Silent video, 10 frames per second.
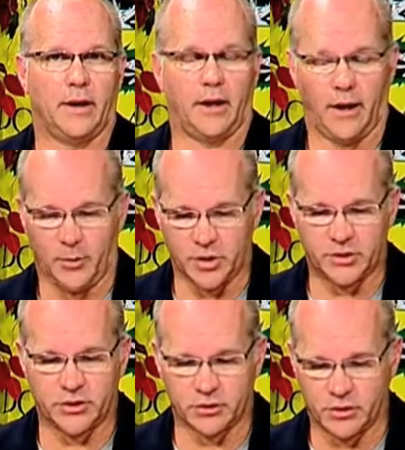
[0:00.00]
Uh, but
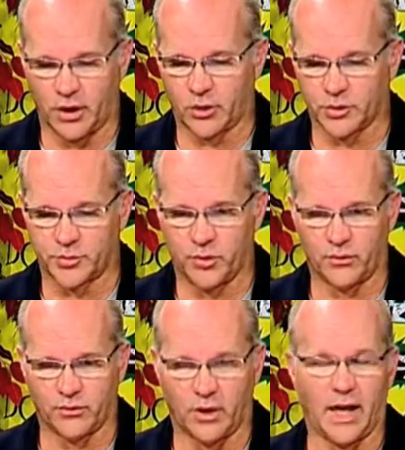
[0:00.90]
Jill Clark was
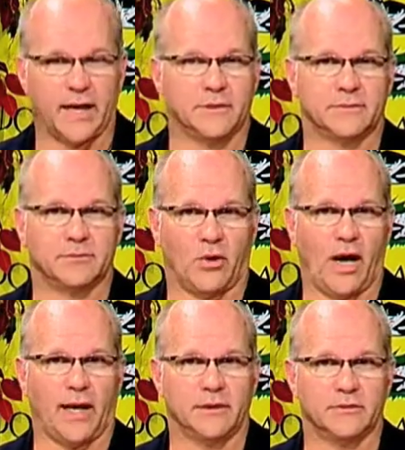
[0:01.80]
proven right,
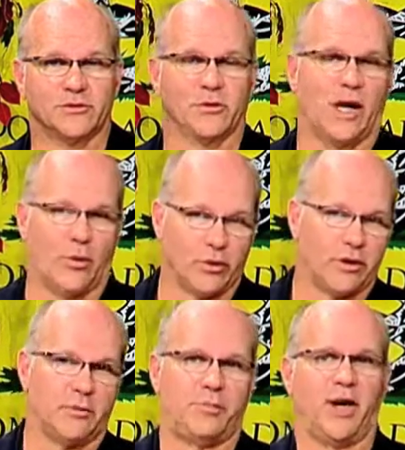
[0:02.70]
right, so now we're
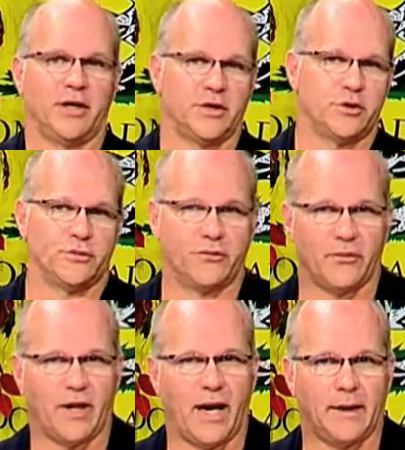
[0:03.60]
going to punish you
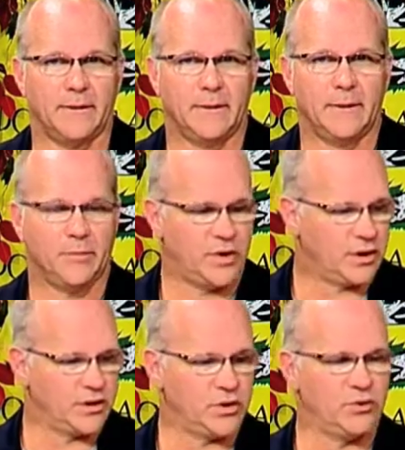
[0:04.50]
for that
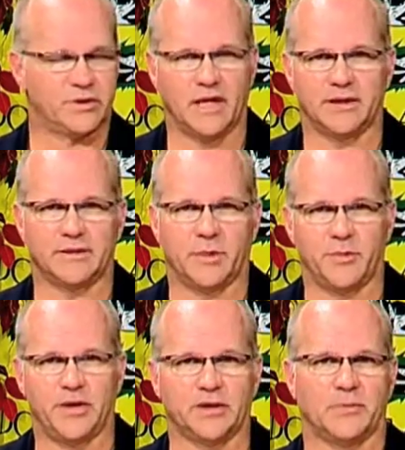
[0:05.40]
because you said some
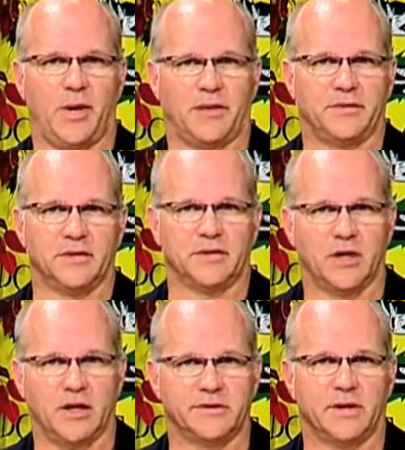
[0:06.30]
things about this
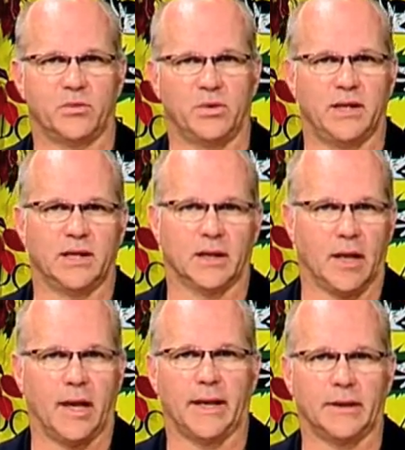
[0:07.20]
judge that we didn't
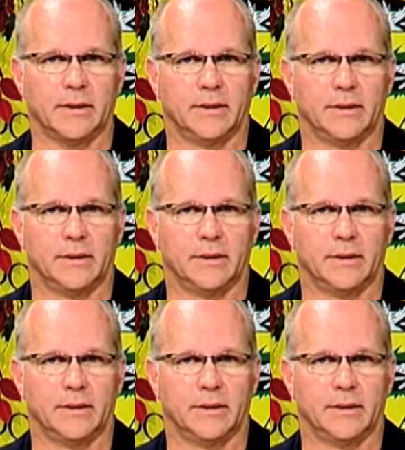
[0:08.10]
like.